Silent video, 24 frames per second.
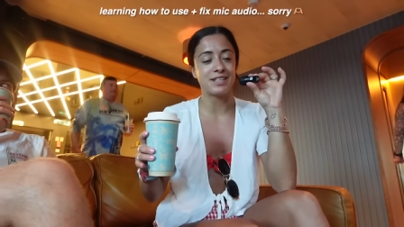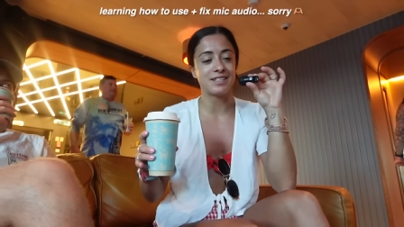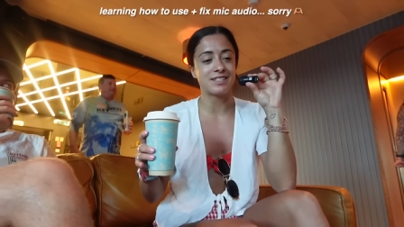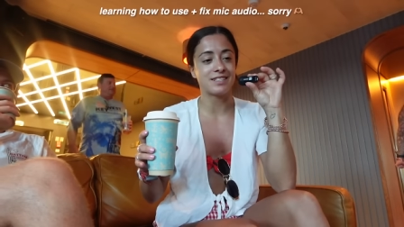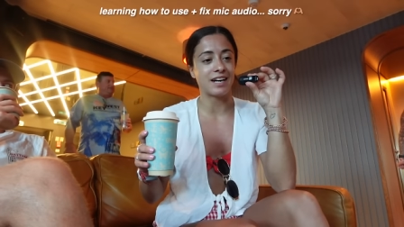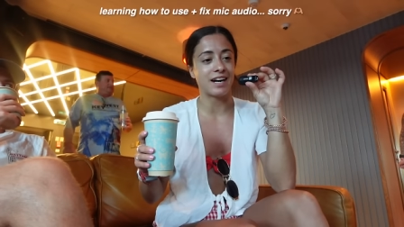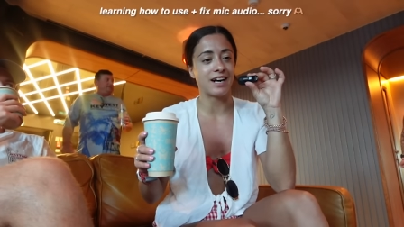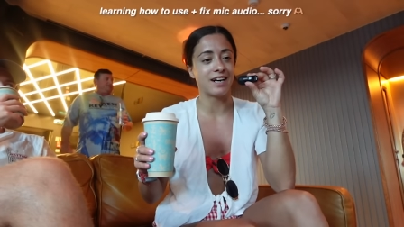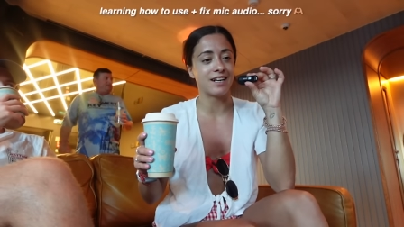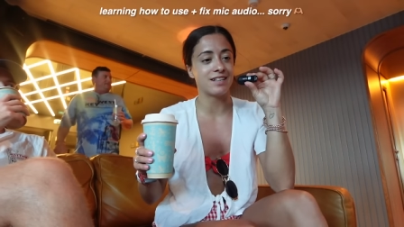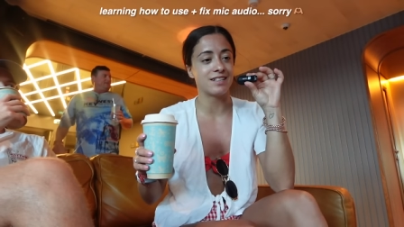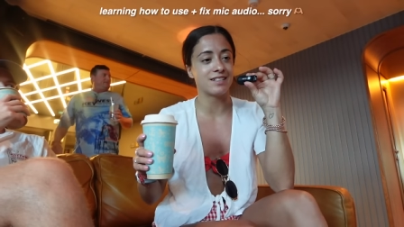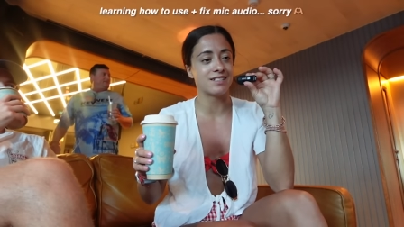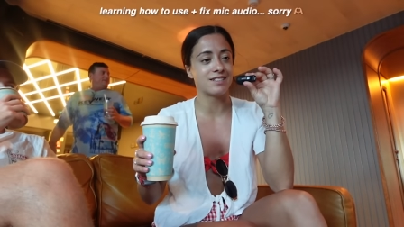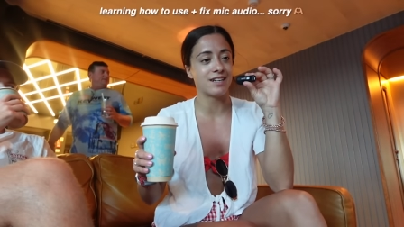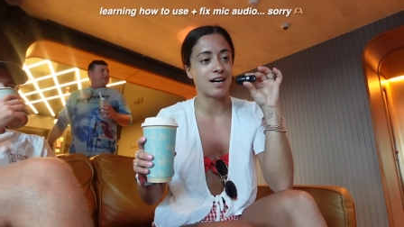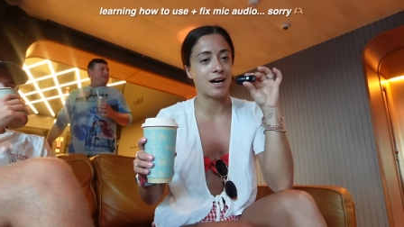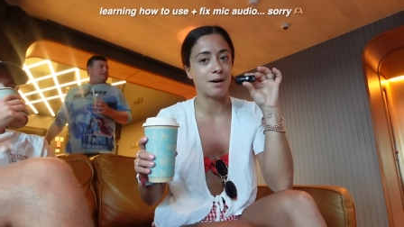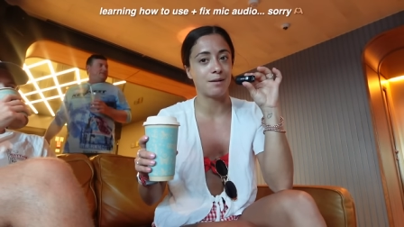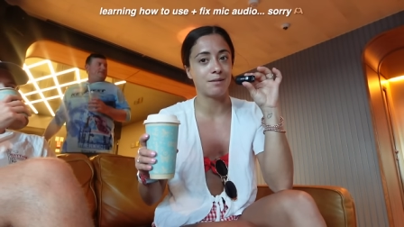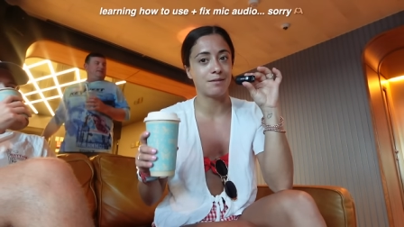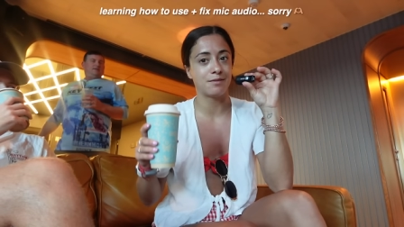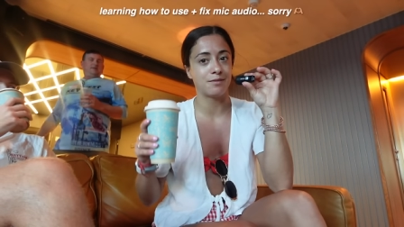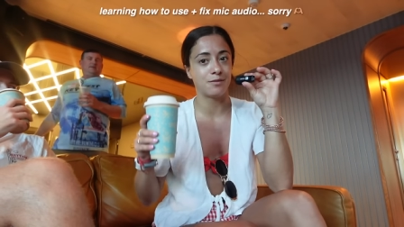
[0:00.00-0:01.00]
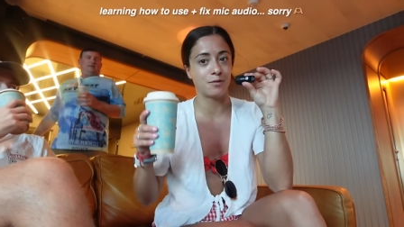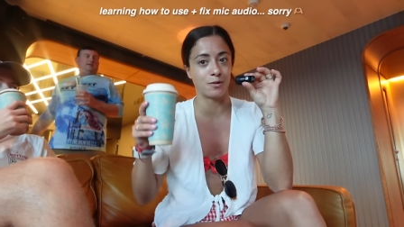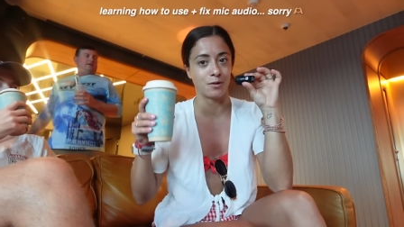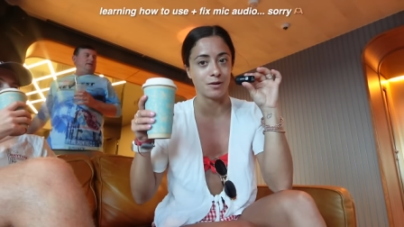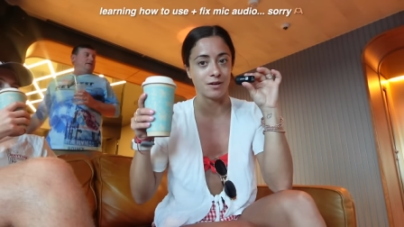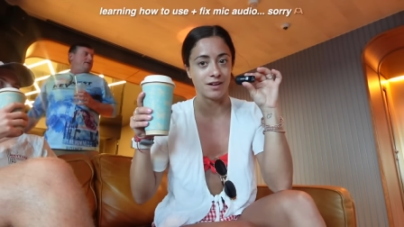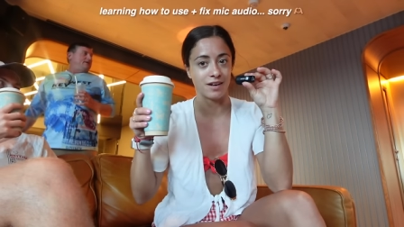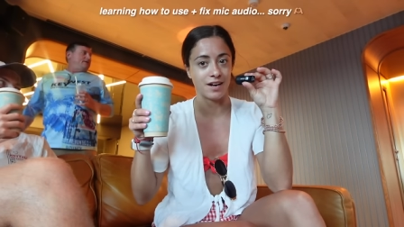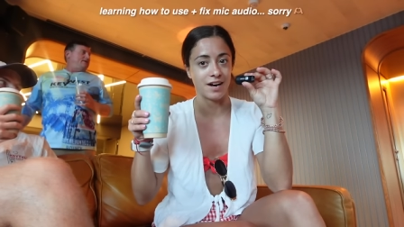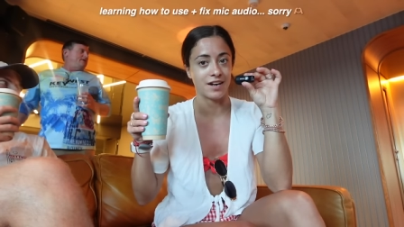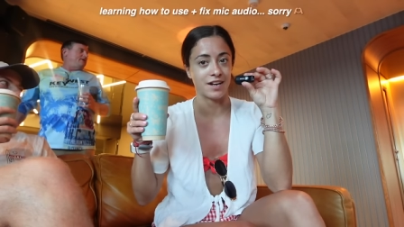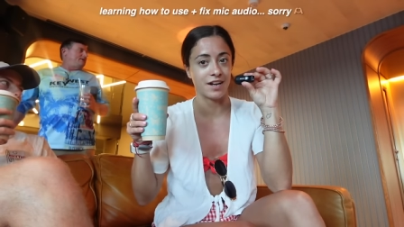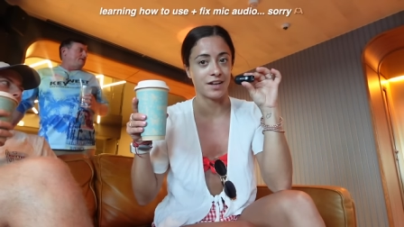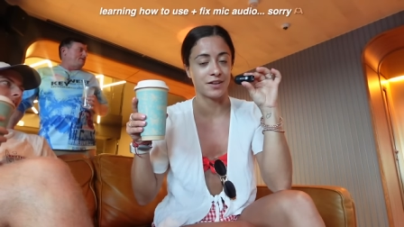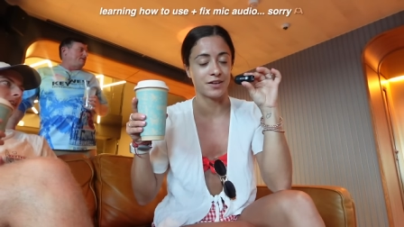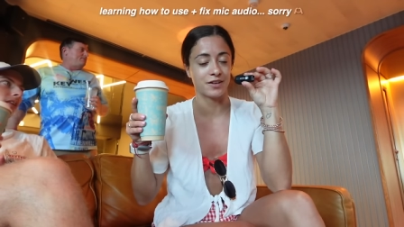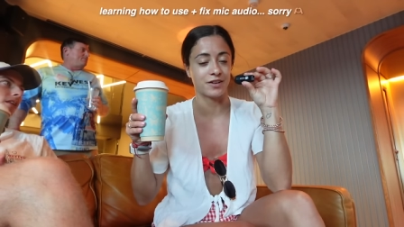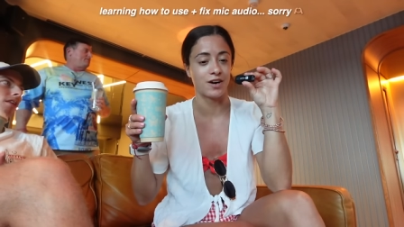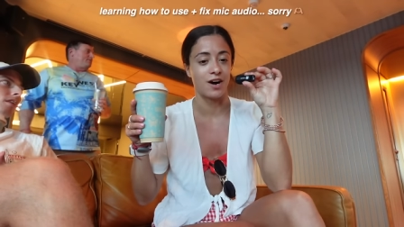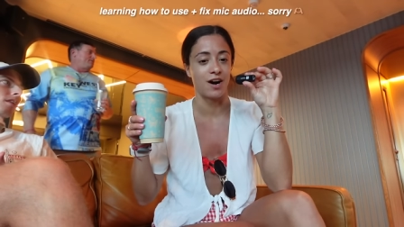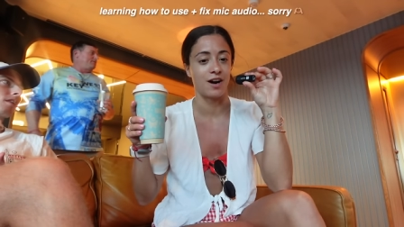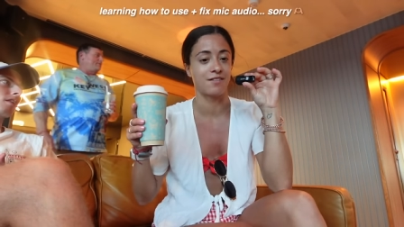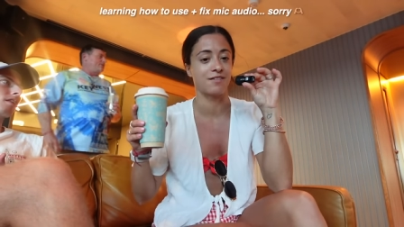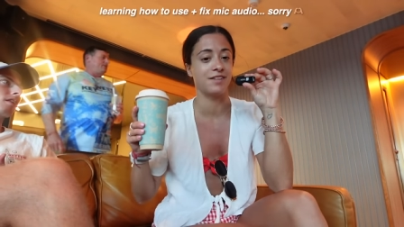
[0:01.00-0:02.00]
decided to stop for another
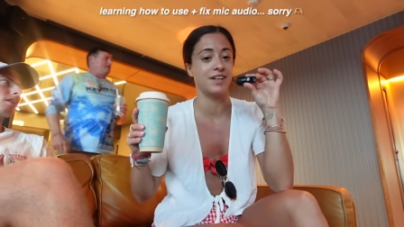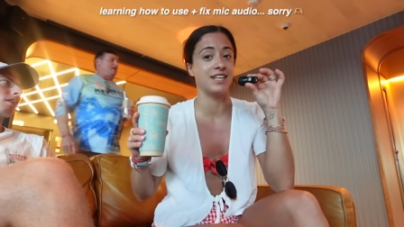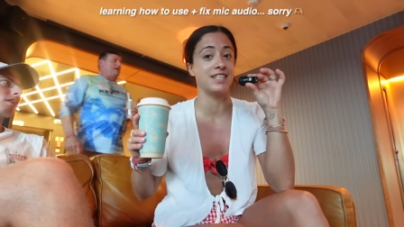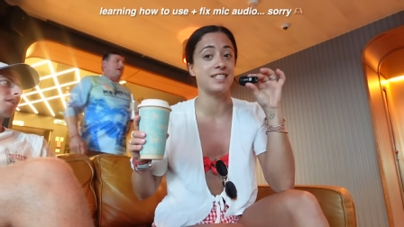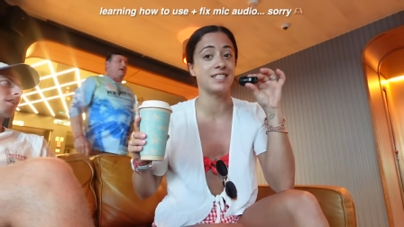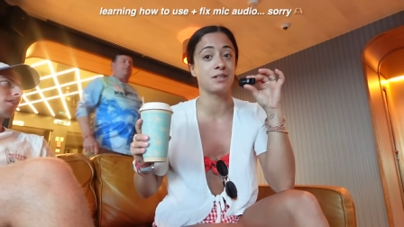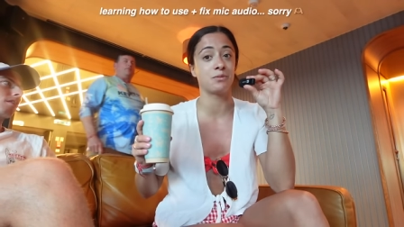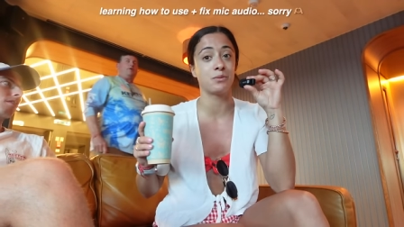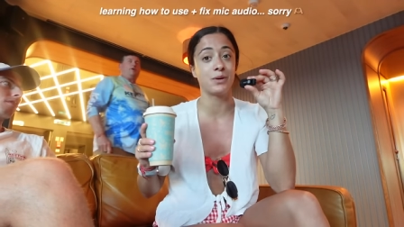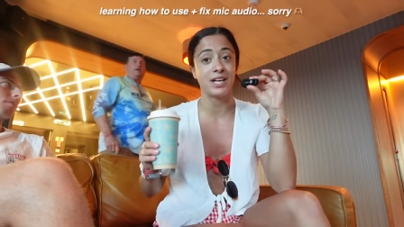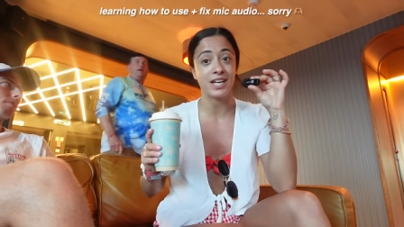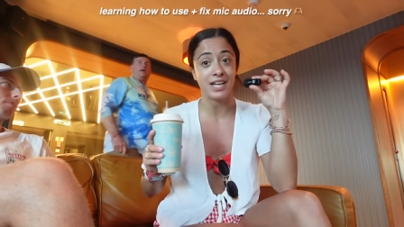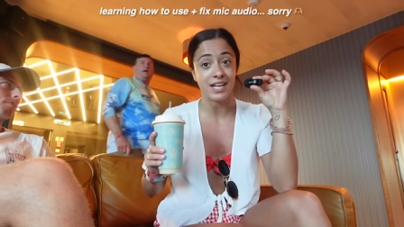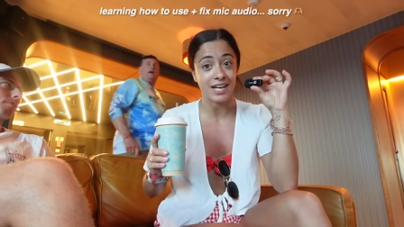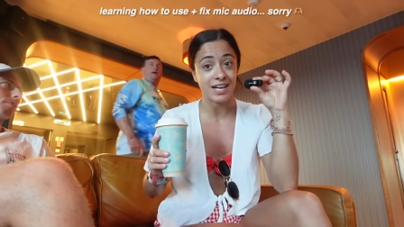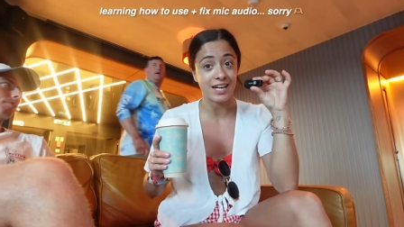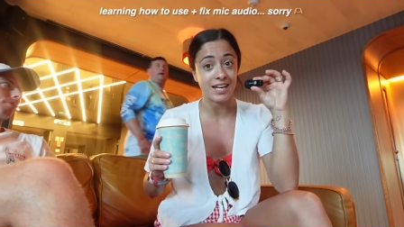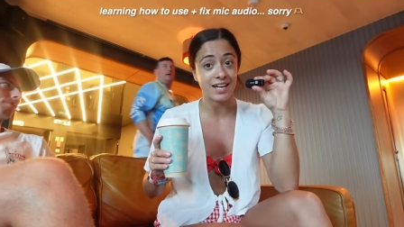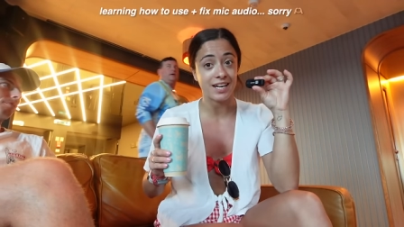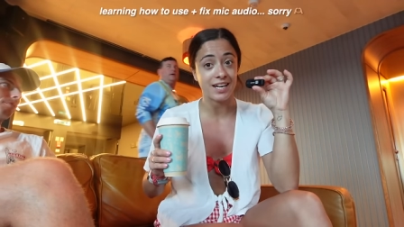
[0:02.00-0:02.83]
coffee. Did we need